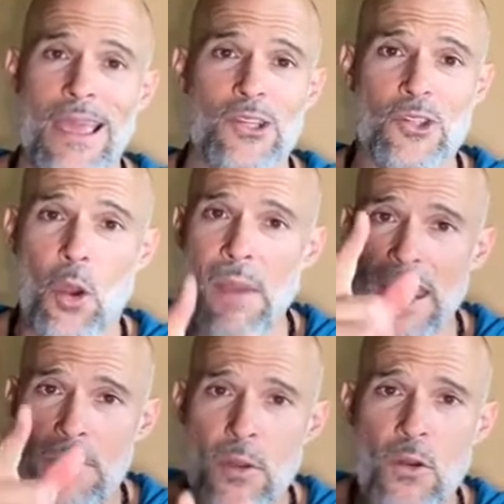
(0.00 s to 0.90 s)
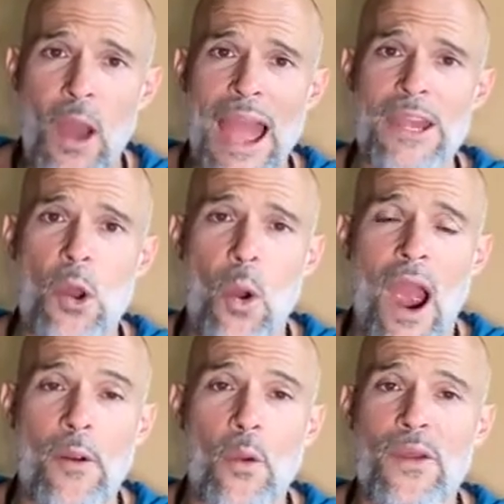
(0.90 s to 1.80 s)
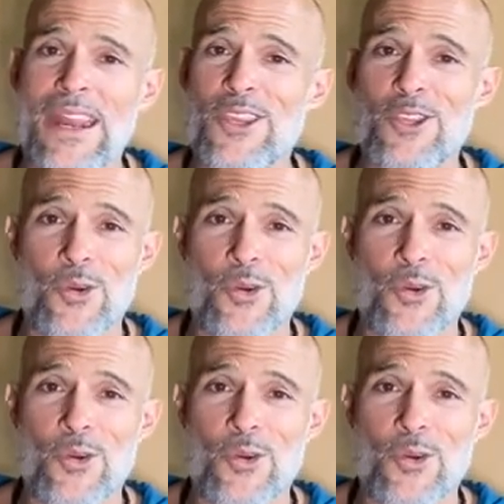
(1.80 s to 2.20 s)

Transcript: So many of you I know are already